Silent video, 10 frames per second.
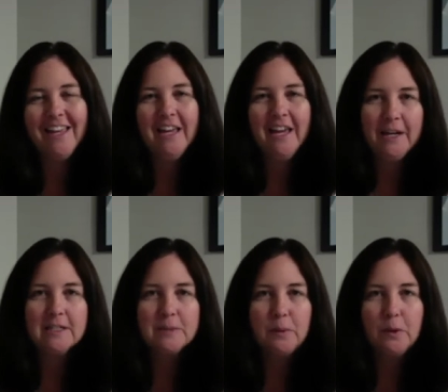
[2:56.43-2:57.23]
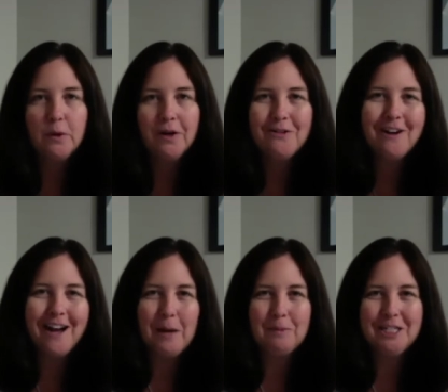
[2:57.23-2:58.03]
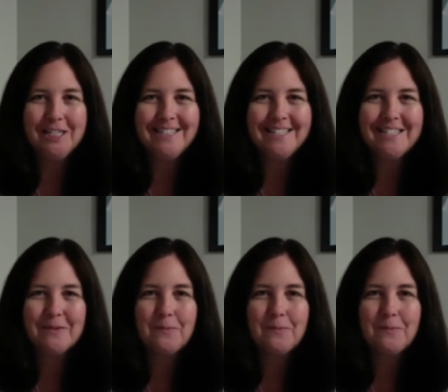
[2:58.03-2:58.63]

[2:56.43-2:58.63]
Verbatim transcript: and explore your options.